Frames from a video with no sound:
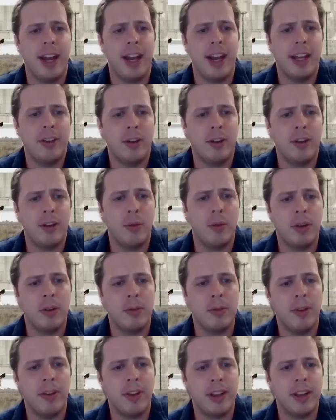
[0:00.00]
to add, or do you want to move
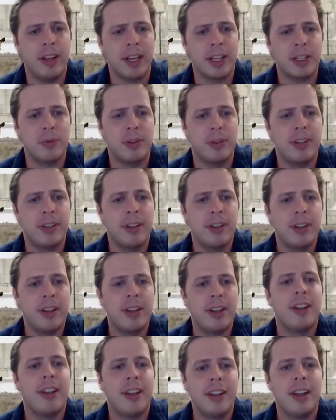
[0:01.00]
on to the next one?
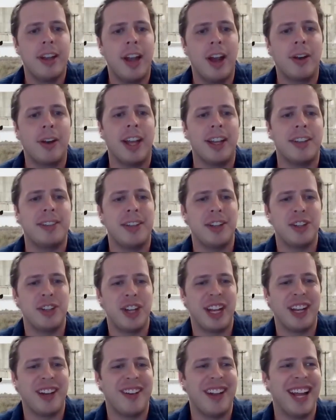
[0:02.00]
Okay, so you're
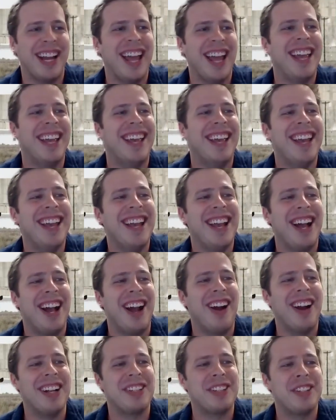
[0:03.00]
shaking your head. All
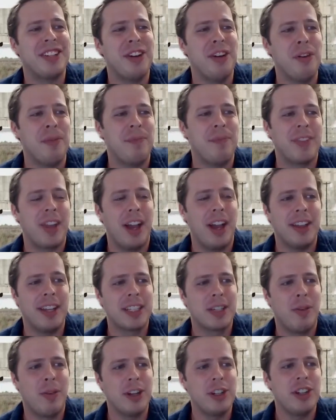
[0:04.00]
right, so this
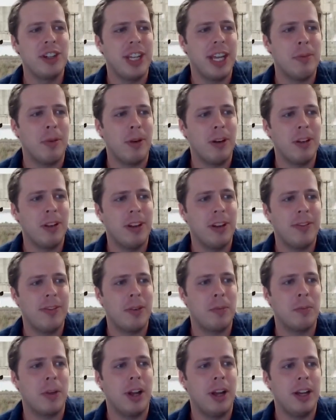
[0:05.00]
question came earlier
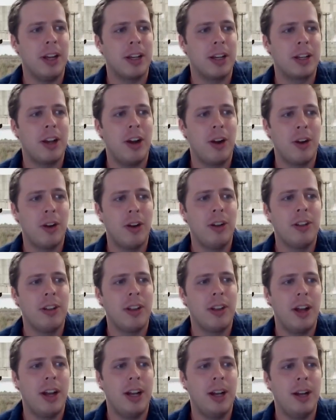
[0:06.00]
from Carl,
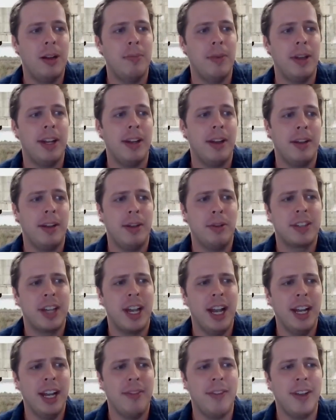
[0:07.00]
and it was
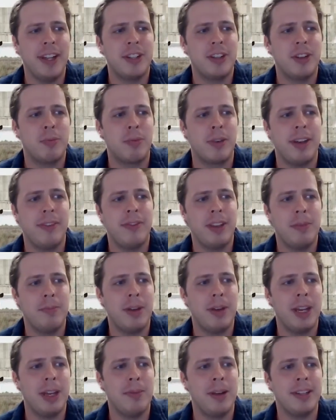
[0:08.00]
kind of answered briefly
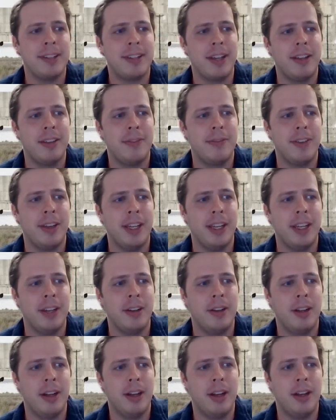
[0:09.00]
by myself
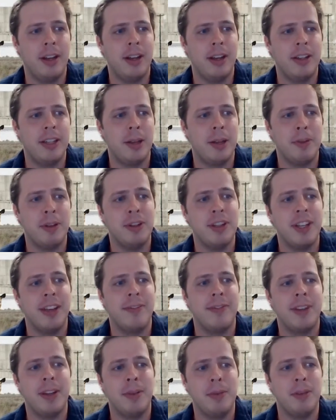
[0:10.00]
and
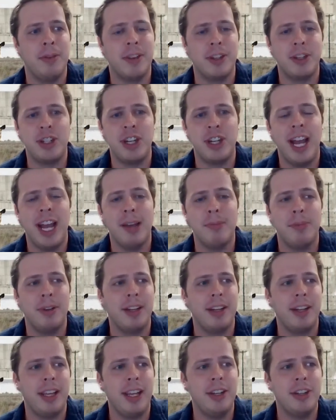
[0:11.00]
WDFW in the chat,
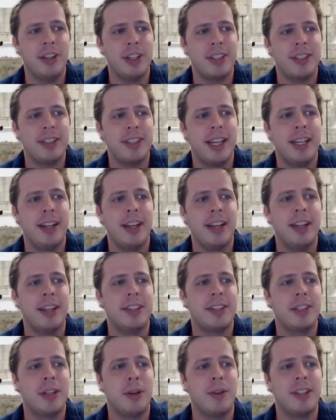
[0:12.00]
but he just said,
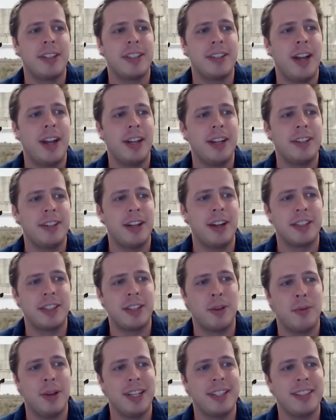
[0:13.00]
so it's not a
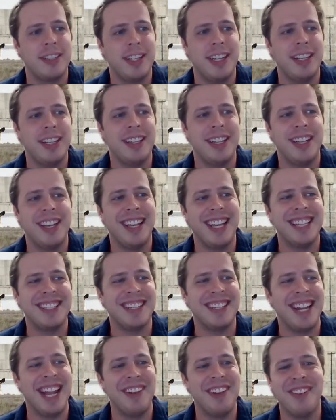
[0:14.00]
toxic wasteland,
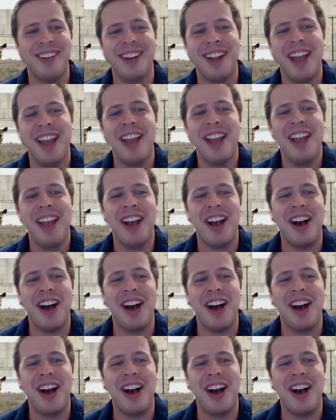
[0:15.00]
isn't Hanford?